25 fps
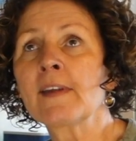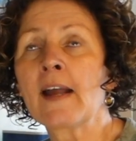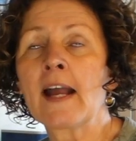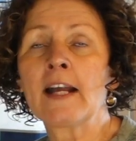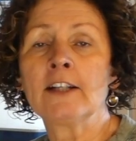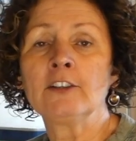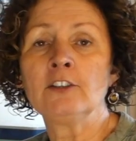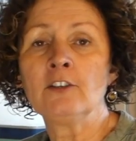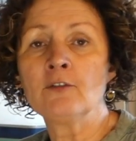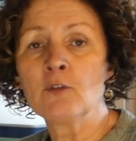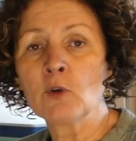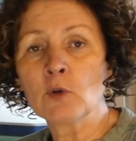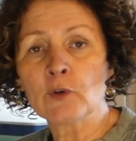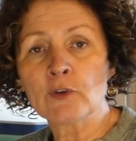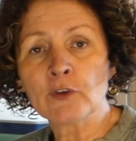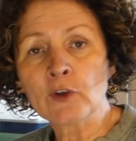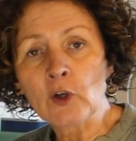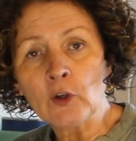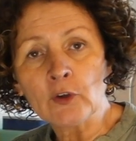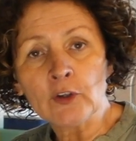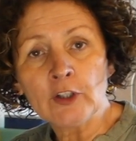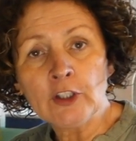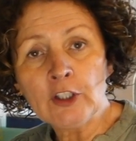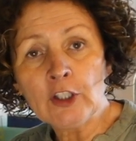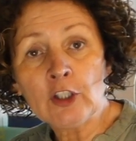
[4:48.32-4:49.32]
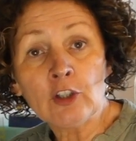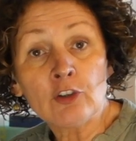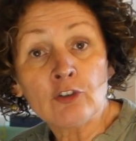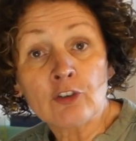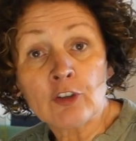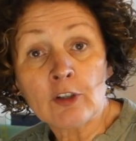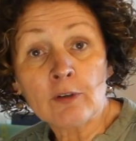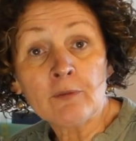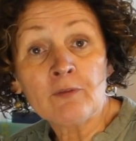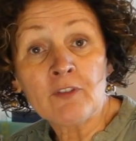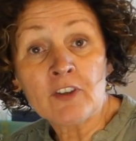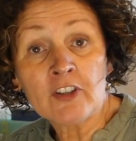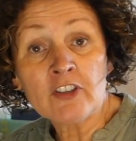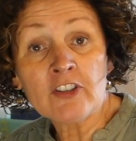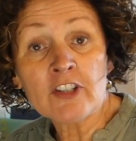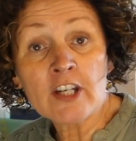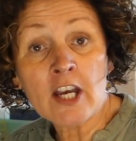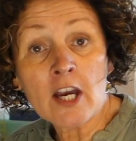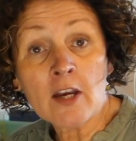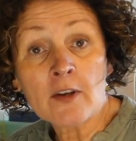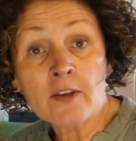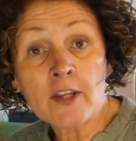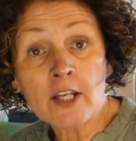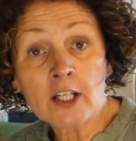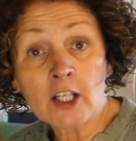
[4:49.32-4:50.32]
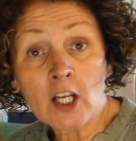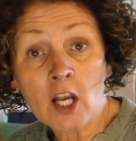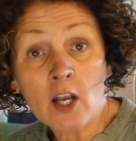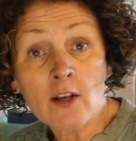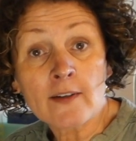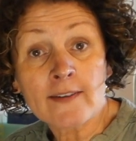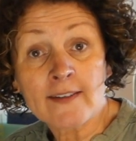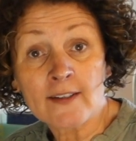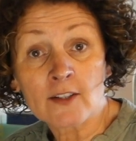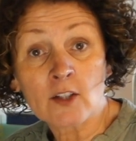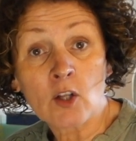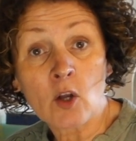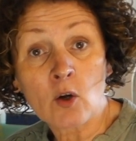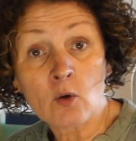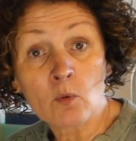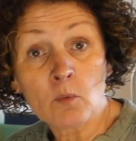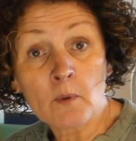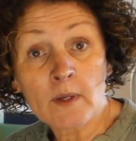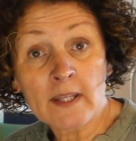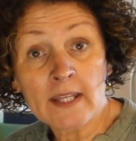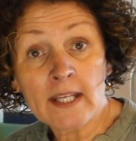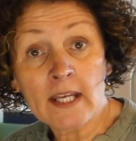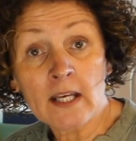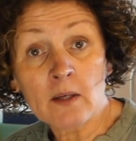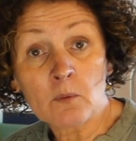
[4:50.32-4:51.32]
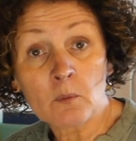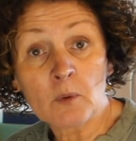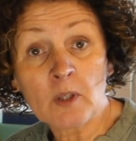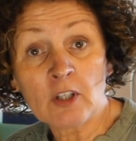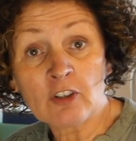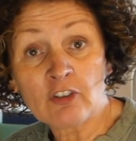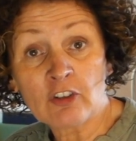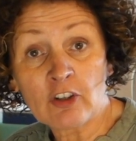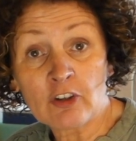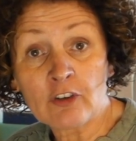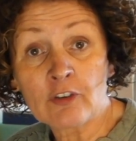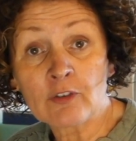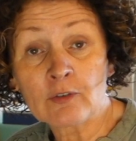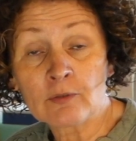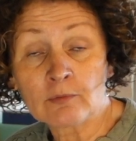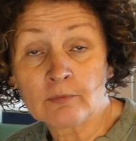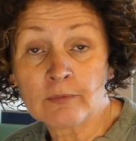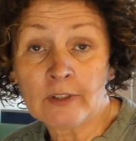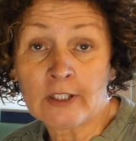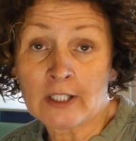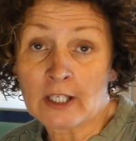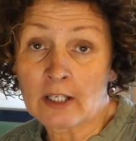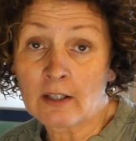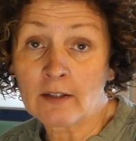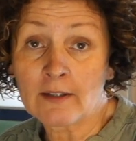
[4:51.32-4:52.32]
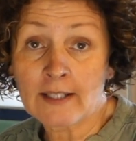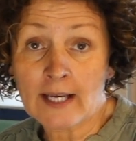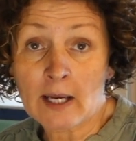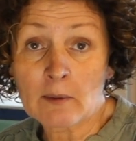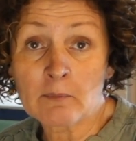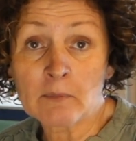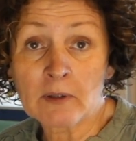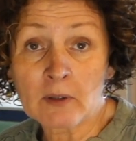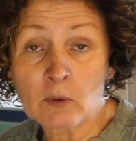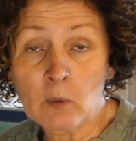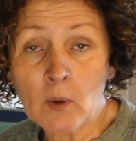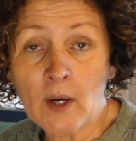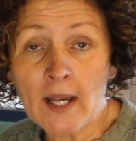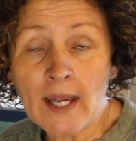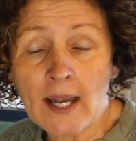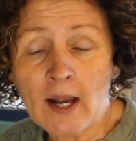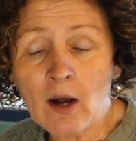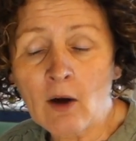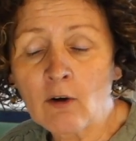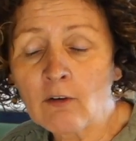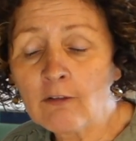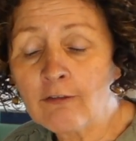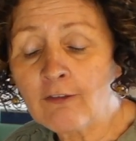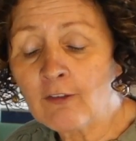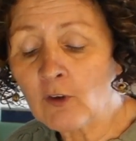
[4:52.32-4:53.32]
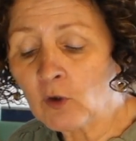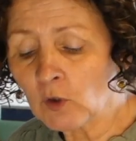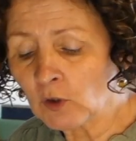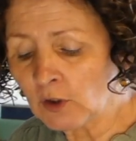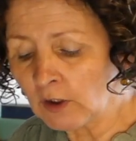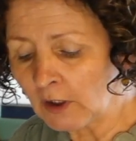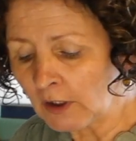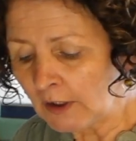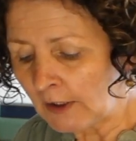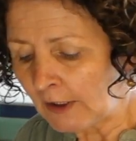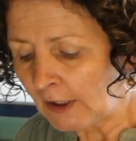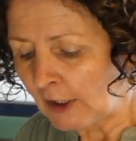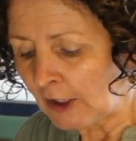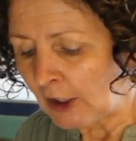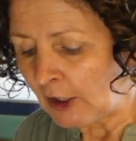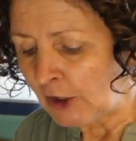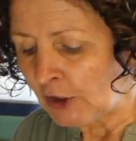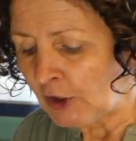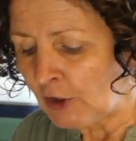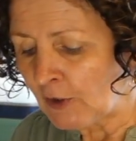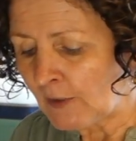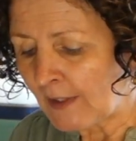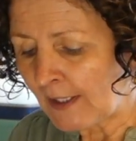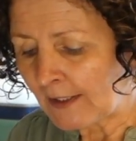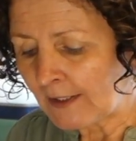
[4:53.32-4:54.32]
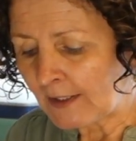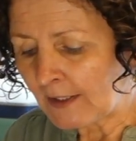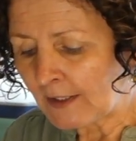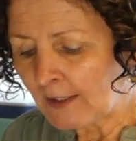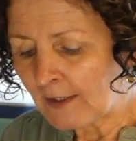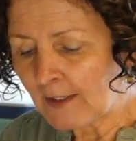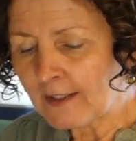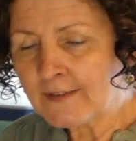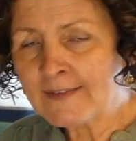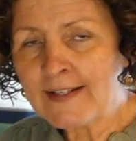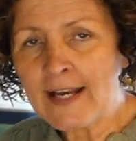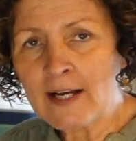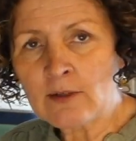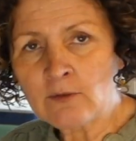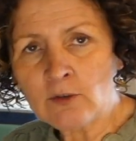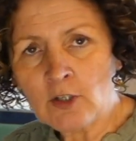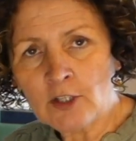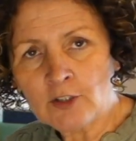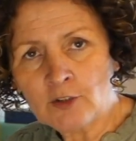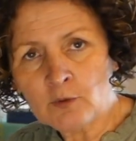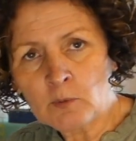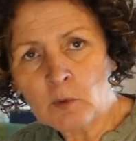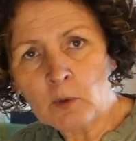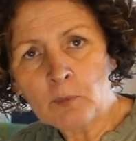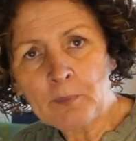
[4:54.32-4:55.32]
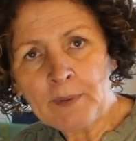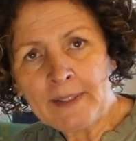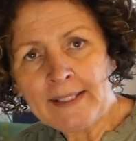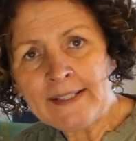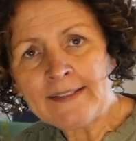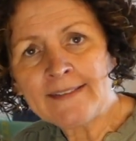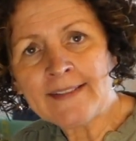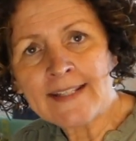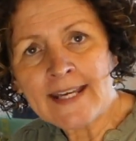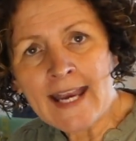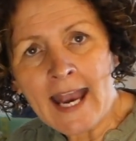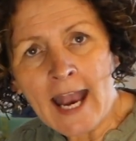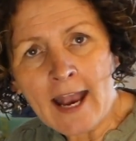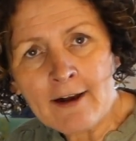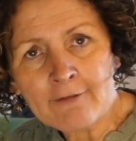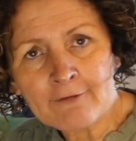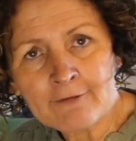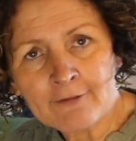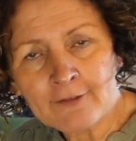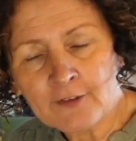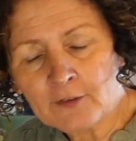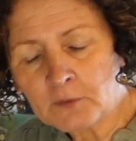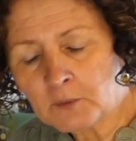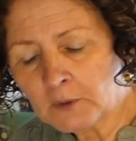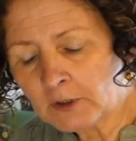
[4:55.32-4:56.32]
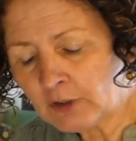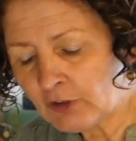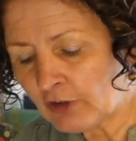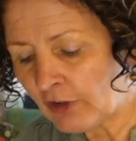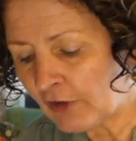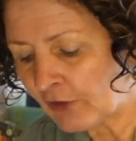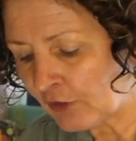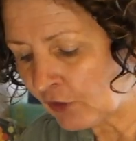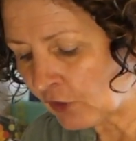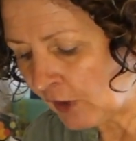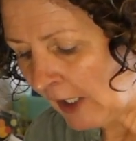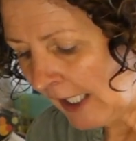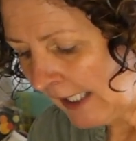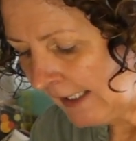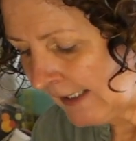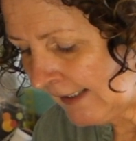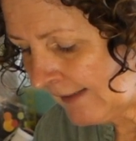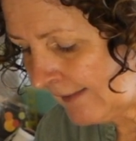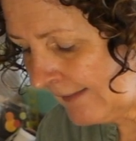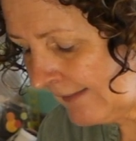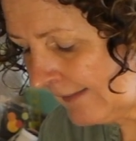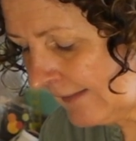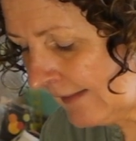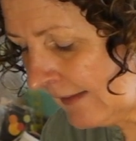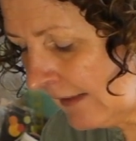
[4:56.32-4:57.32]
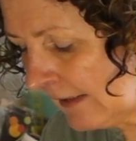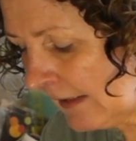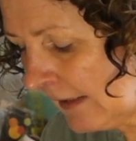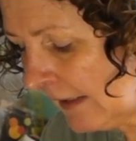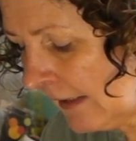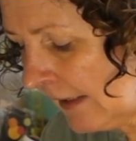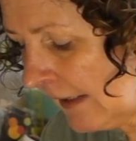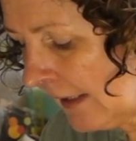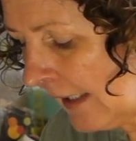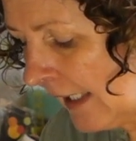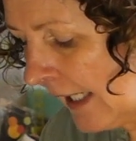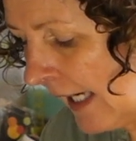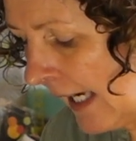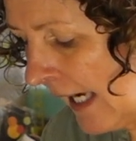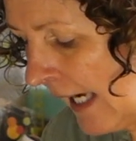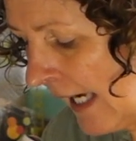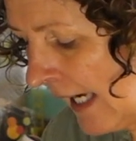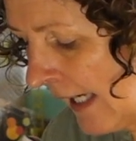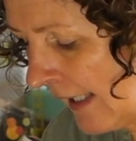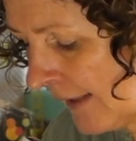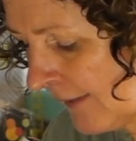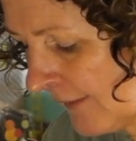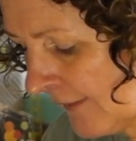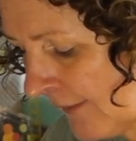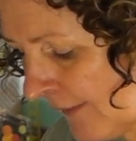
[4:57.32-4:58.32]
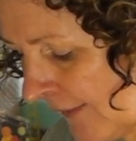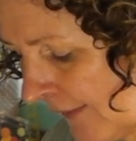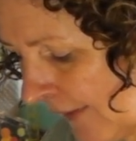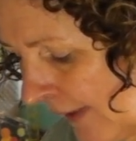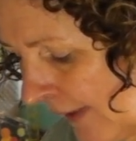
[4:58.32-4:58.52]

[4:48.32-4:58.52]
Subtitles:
and you've also got the YouTube video that goes along with it, which is, you know, can be quite helpful. You get a downloadable PDF, which is great, and